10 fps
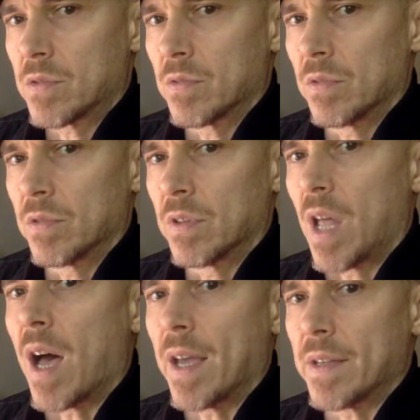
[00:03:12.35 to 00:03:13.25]

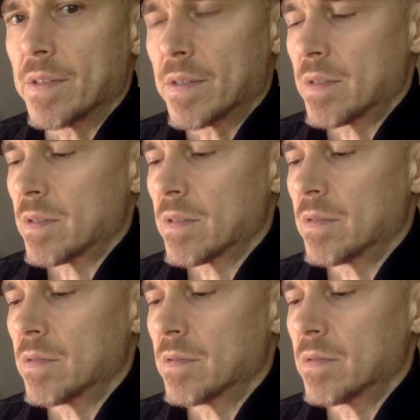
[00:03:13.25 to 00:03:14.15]
lines,
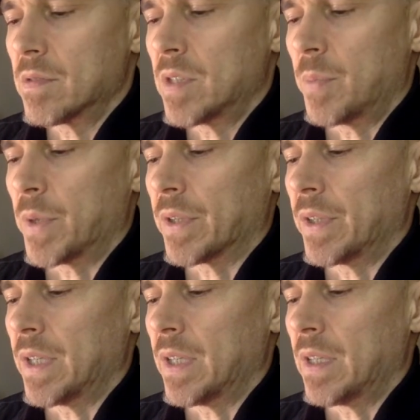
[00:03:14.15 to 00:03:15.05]

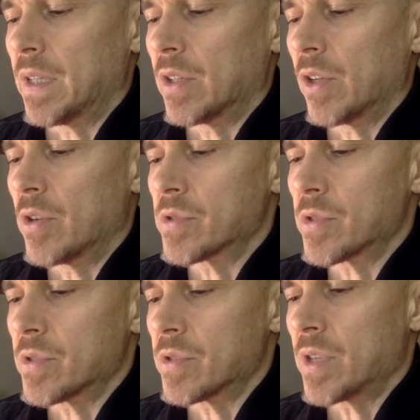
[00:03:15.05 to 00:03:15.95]
typically
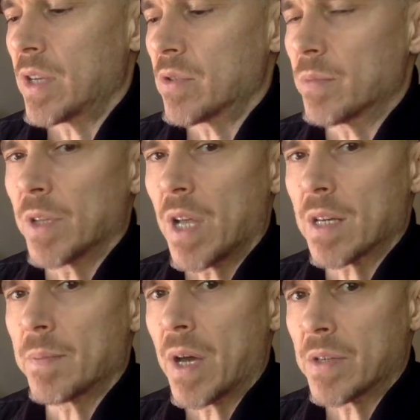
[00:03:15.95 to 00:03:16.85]
enclosures and or
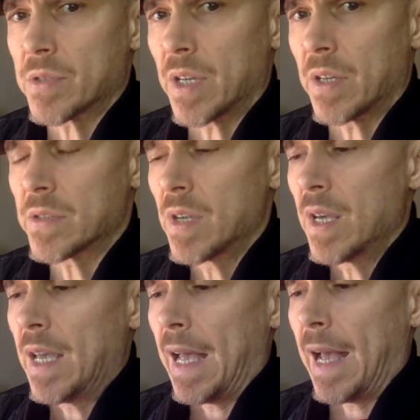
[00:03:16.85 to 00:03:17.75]
melodic minor scales,
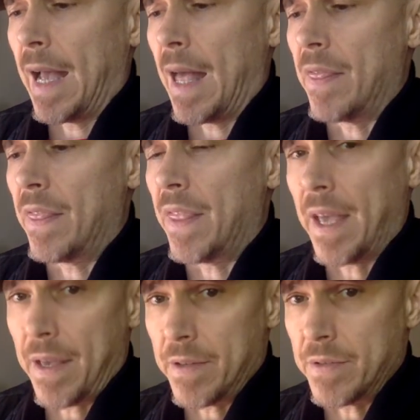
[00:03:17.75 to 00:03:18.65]
and
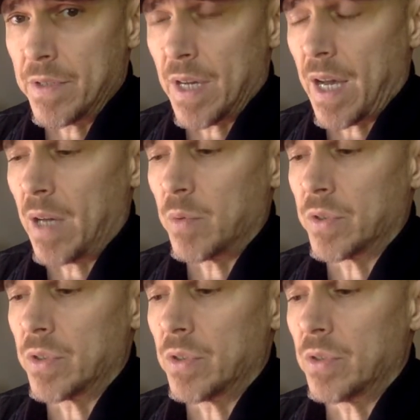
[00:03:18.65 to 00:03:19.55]
then I will
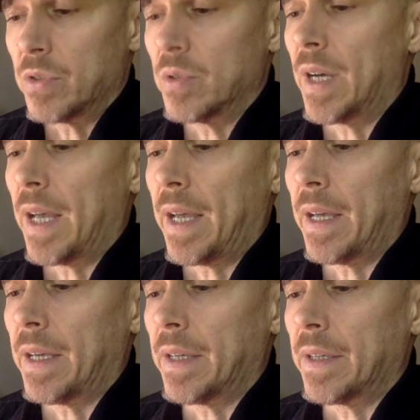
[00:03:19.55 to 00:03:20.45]
do
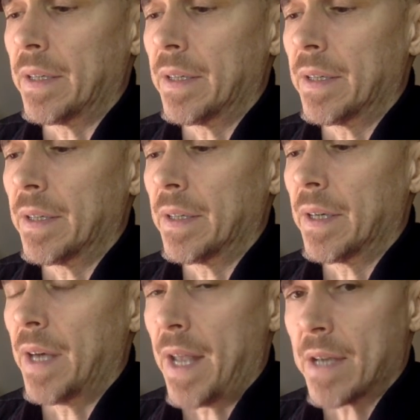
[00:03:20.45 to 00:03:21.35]
an
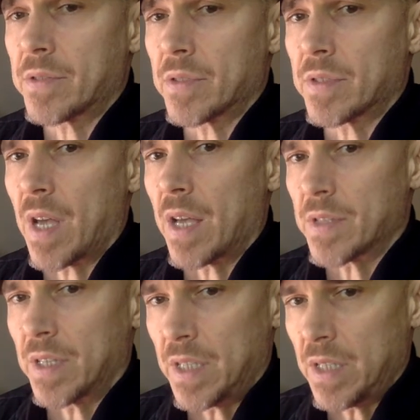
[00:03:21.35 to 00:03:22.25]

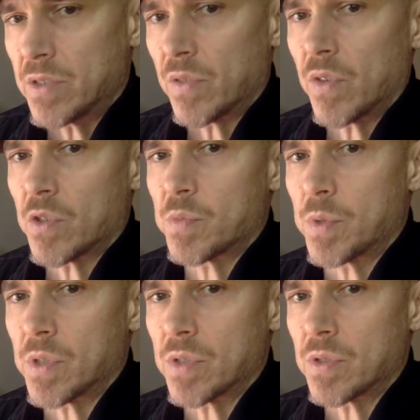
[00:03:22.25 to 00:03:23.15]
exercise in each of those
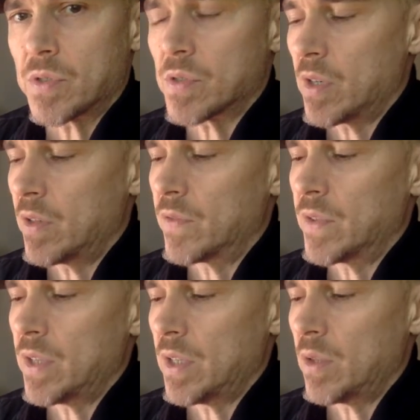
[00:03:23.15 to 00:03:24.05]
positions of
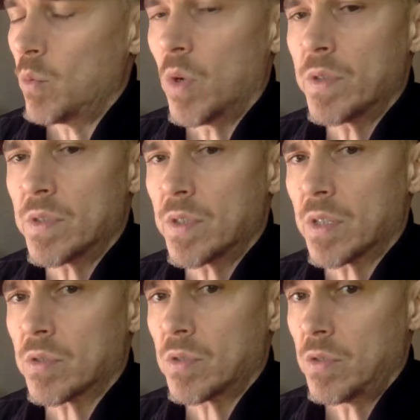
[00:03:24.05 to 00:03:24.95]
the
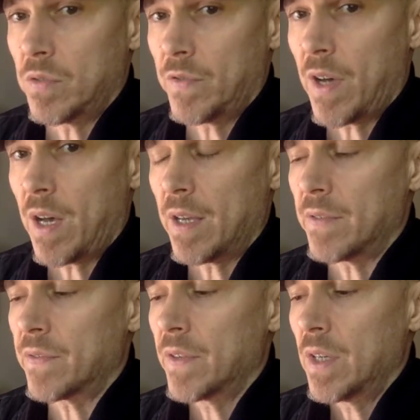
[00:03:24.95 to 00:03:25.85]
1-6-2-5